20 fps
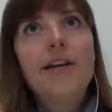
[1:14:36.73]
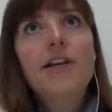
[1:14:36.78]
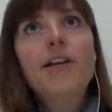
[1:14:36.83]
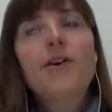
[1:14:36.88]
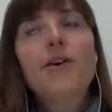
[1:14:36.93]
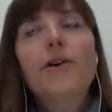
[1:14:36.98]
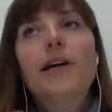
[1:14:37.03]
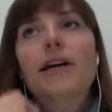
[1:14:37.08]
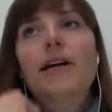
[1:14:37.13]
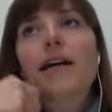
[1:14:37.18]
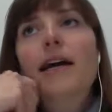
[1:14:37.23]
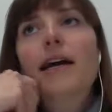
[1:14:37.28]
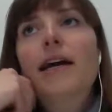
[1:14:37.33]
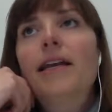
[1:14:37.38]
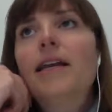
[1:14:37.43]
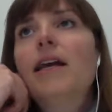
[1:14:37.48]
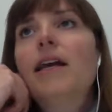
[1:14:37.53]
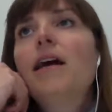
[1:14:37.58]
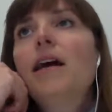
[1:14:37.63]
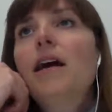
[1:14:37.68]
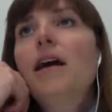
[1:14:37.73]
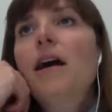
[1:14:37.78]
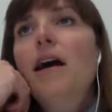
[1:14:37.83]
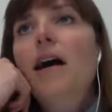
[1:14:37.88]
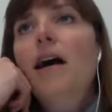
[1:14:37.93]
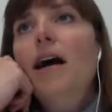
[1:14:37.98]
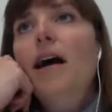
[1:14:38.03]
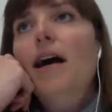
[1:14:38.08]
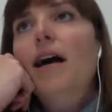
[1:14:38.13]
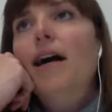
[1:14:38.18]
York, and
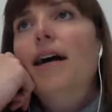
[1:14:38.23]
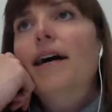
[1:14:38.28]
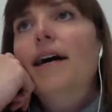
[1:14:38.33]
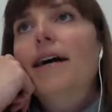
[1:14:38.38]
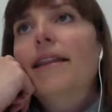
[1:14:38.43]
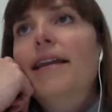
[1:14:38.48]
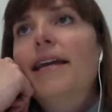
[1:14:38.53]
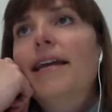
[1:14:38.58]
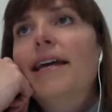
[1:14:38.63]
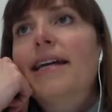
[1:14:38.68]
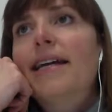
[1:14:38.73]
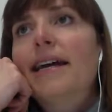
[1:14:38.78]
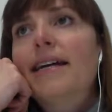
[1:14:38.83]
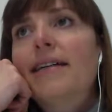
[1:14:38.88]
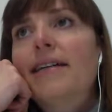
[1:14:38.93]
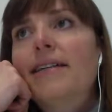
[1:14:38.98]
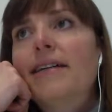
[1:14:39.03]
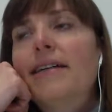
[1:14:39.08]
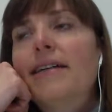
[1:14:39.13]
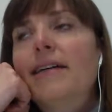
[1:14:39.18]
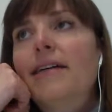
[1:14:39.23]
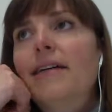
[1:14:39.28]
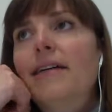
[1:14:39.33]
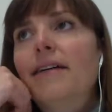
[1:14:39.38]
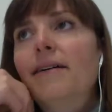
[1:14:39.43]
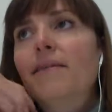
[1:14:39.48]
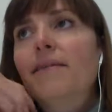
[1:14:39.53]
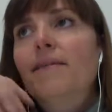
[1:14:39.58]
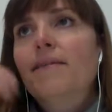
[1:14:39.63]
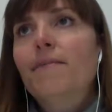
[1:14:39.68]
then it got
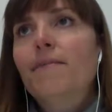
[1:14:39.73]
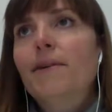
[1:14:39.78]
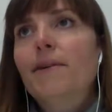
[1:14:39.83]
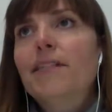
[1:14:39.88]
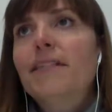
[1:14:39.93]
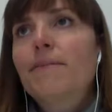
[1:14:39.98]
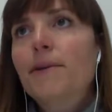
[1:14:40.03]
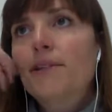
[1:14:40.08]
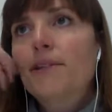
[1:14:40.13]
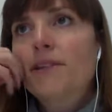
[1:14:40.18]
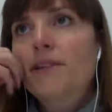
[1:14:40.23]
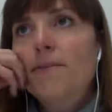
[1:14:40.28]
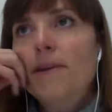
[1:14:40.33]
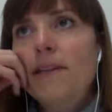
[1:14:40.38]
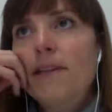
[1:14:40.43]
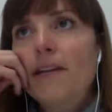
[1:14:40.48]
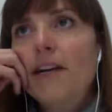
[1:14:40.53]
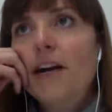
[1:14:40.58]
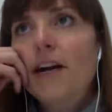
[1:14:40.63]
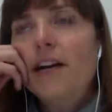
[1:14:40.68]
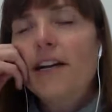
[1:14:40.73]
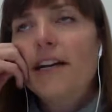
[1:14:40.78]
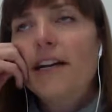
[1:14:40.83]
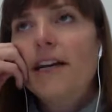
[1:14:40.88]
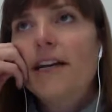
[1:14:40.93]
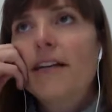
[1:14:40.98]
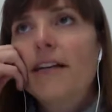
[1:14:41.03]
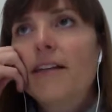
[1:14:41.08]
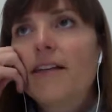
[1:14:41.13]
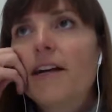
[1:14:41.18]
picked up also by The
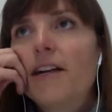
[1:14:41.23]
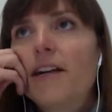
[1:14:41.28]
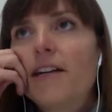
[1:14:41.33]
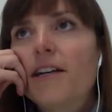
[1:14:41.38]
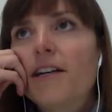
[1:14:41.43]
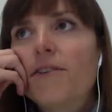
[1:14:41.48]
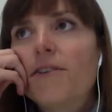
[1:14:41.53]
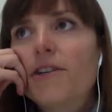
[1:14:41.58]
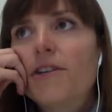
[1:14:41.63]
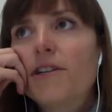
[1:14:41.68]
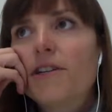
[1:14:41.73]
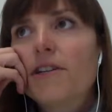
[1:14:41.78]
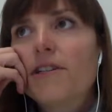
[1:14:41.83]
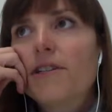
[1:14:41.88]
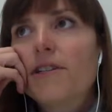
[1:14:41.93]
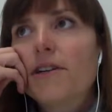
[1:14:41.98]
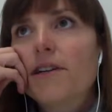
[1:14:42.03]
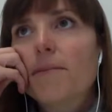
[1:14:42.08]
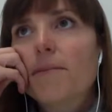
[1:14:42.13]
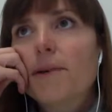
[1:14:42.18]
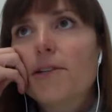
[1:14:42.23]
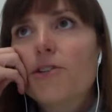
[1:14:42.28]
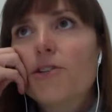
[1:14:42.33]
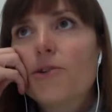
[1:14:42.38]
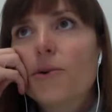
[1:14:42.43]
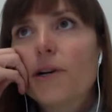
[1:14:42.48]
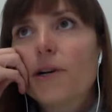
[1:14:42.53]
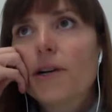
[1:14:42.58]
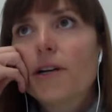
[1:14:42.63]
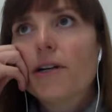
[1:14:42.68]
Guardian, and the Guardian version is a little bit
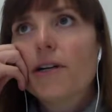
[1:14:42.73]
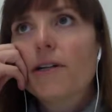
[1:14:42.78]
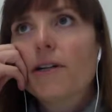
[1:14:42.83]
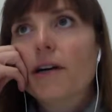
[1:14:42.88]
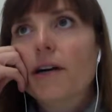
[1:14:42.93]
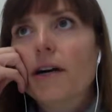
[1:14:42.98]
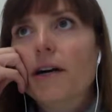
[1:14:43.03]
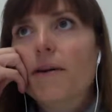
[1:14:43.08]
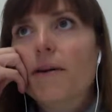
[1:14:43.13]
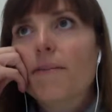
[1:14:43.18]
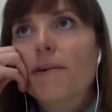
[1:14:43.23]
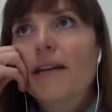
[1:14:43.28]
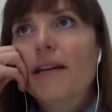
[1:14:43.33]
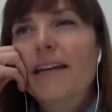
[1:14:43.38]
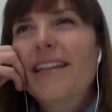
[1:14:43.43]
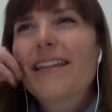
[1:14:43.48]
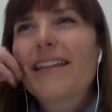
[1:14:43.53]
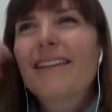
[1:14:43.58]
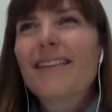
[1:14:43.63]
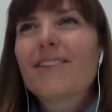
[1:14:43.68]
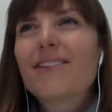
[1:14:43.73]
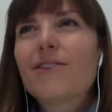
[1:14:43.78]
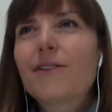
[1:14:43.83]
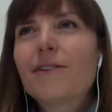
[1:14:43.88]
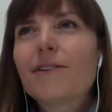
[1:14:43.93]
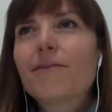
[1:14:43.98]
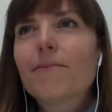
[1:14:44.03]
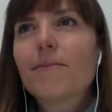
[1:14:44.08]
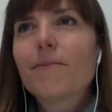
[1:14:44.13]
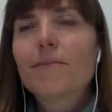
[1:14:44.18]
shorter, but I think
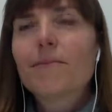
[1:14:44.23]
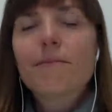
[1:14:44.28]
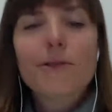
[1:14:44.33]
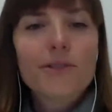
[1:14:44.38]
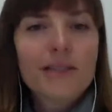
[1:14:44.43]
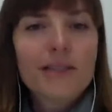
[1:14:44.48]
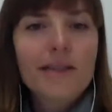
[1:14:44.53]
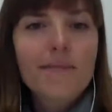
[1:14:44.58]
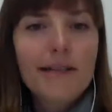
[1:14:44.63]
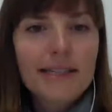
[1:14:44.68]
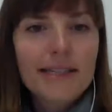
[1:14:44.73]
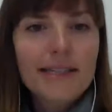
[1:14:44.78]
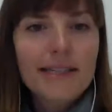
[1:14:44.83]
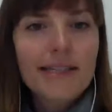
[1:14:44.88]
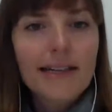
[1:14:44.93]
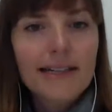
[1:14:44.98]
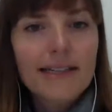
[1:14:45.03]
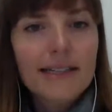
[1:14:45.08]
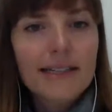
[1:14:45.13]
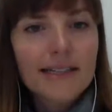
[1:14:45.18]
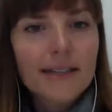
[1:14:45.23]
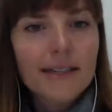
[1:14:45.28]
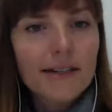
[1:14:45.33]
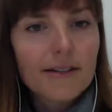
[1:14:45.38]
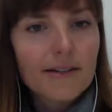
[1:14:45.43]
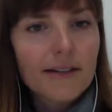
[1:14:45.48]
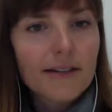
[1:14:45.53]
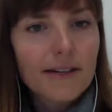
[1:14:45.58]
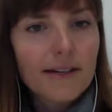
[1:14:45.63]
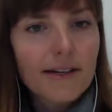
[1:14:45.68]
sort of most of the basic ideas
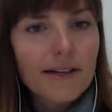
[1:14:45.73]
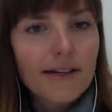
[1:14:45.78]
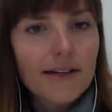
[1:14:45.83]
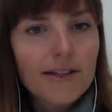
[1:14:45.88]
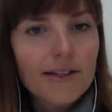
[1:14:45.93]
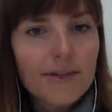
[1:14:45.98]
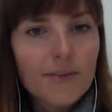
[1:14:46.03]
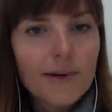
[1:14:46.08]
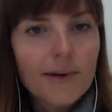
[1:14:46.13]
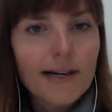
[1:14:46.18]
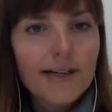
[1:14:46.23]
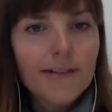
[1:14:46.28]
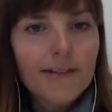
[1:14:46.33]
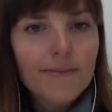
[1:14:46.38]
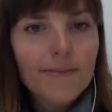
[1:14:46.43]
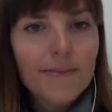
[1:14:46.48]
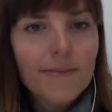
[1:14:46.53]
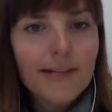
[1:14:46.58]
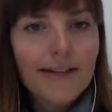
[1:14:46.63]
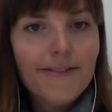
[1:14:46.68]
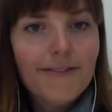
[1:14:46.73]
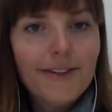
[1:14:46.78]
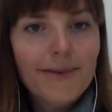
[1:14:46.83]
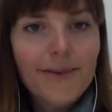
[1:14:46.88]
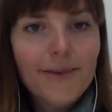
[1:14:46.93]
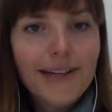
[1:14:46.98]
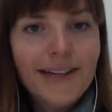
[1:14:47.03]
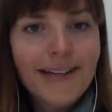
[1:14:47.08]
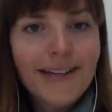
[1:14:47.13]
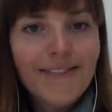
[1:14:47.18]
are there as well. But if
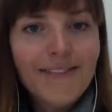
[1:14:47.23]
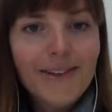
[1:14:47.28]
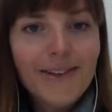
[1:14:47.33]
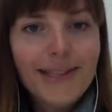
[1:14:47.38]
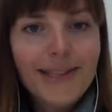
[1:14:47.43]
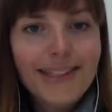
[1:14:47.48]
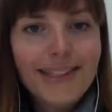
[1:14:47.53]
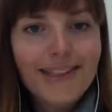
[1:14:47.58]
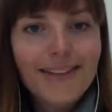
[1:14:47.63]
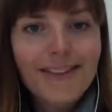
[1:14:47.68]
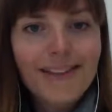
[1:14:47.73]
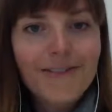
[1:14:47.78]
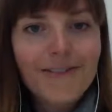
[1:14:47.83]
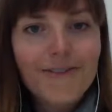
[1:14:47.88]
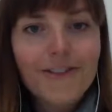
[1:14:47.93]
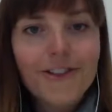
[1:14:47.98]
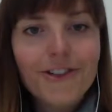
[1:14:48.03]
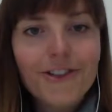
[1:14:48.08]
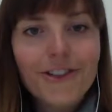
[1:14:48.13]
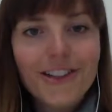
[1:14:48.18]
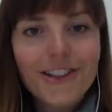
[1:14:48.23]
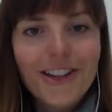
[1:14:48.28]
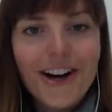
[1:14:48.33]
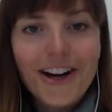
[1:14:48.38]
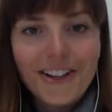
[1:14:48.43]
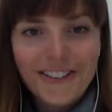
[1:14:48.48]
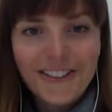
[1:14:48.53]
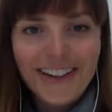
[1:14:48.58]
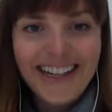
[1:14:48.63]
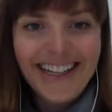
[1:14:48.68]
you want the full
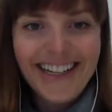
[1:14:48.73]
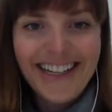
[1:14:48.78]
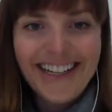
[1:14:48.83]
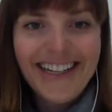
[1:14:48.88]
long read,